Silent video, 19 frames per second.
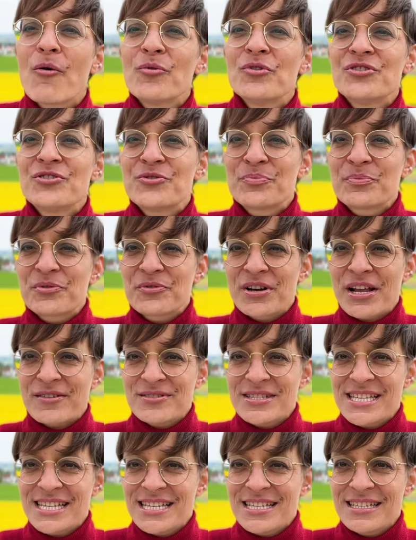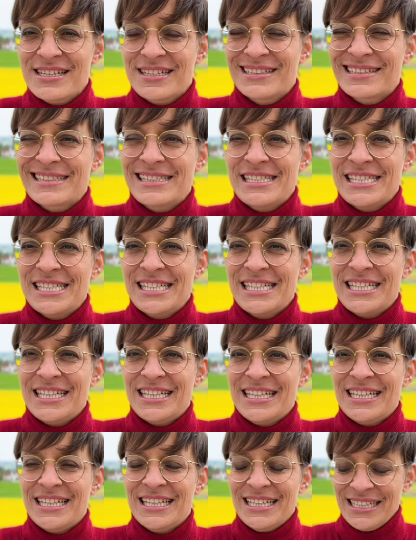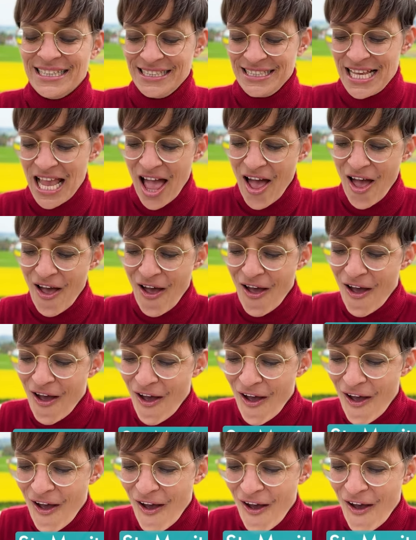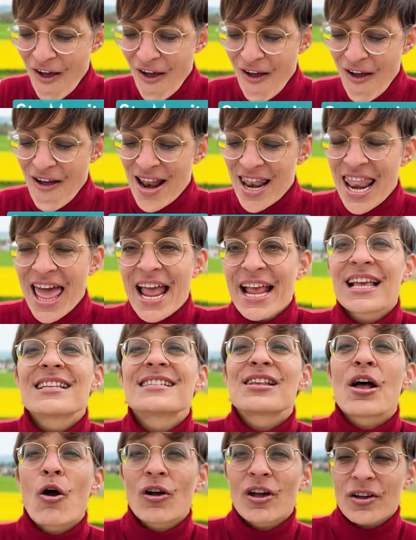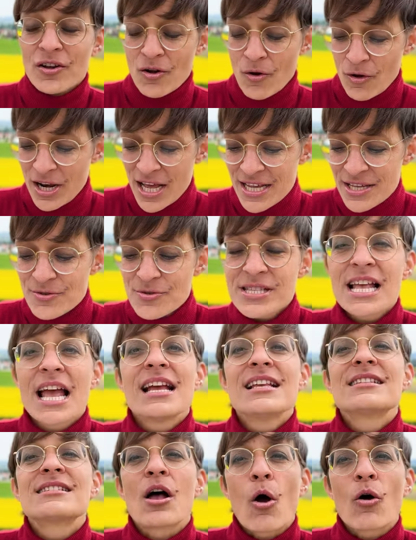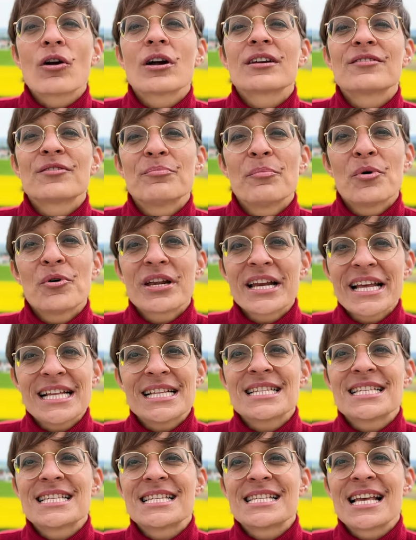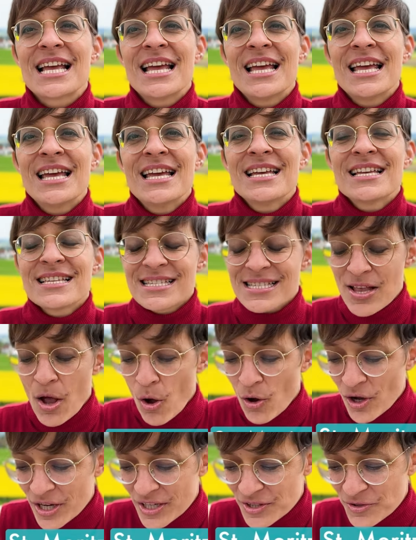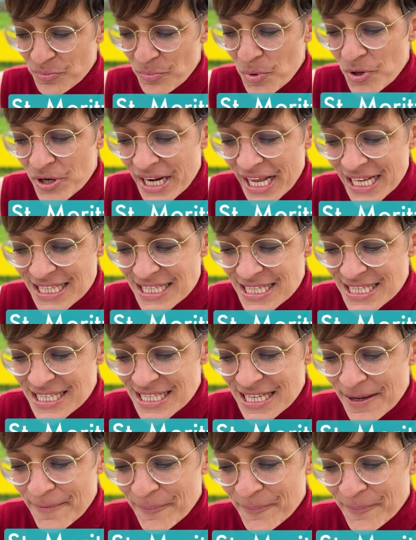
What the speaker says: would you pronounce it? Ja, like St. Gallen, you say St. Moritz. St. Moritz.